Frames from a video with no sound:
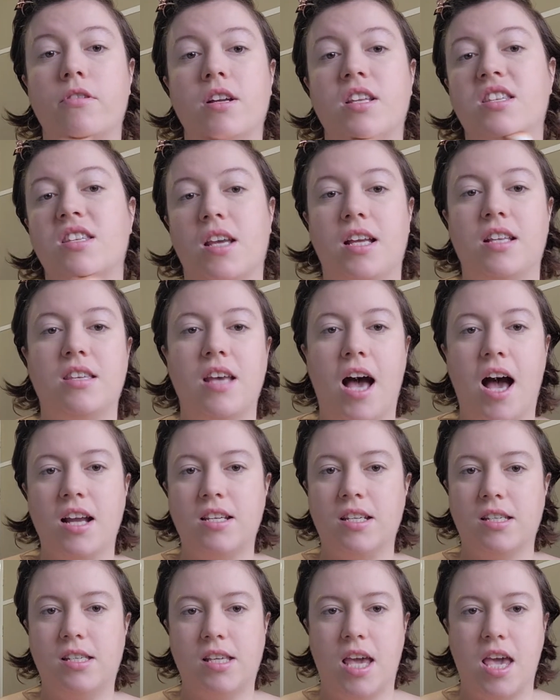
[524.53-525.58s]
It's
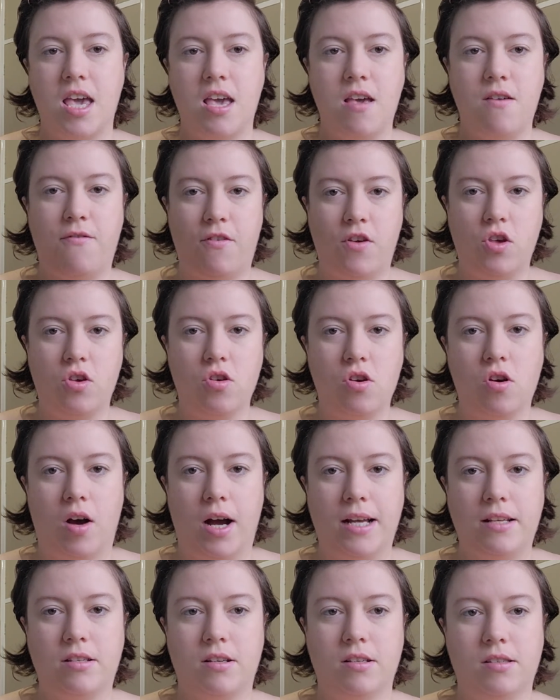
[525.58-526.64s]
hard to see for you
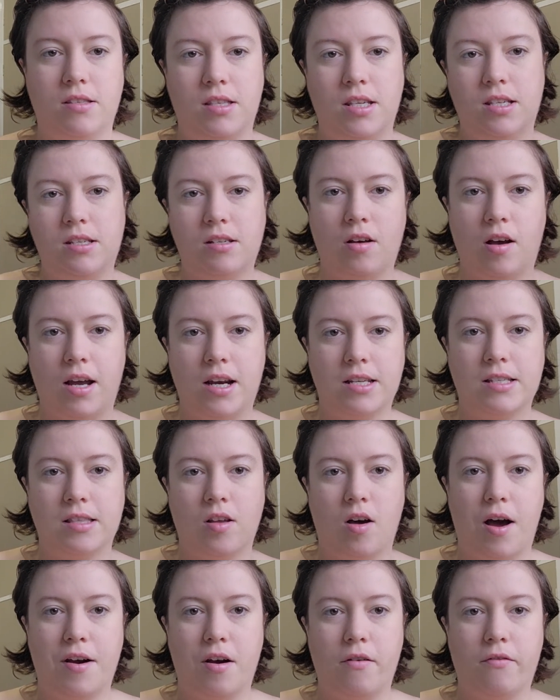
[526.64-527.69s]
guys because this side is
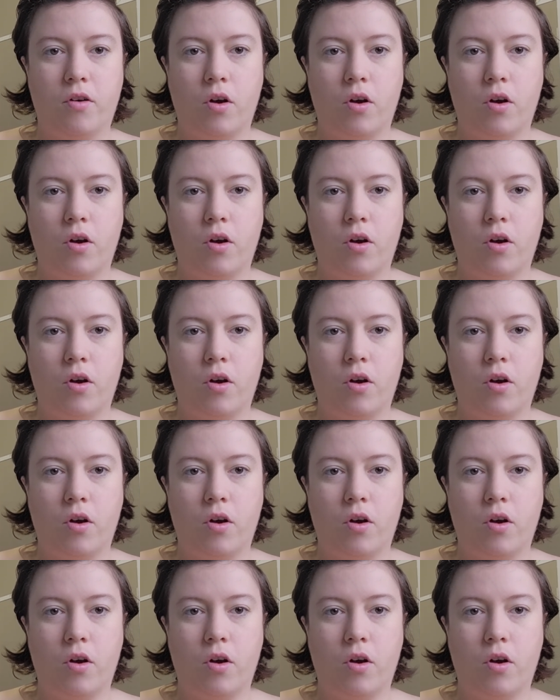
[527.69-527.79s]
lighter.